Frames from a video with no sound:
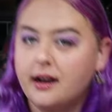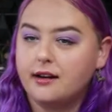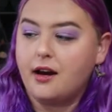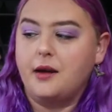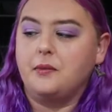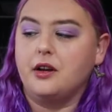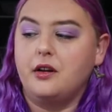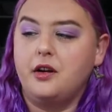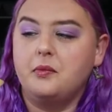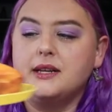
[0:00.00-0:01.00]
and I'm gonna
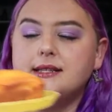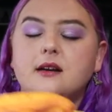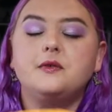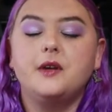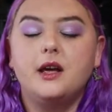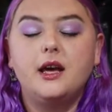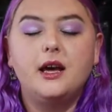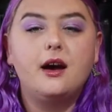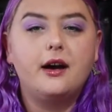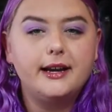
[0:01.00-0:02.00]
hurt myself.
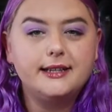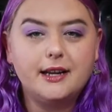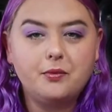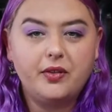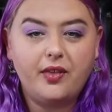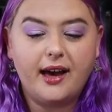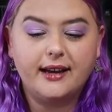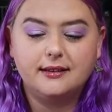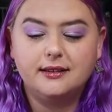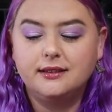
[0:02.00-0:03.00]
I ended up with that.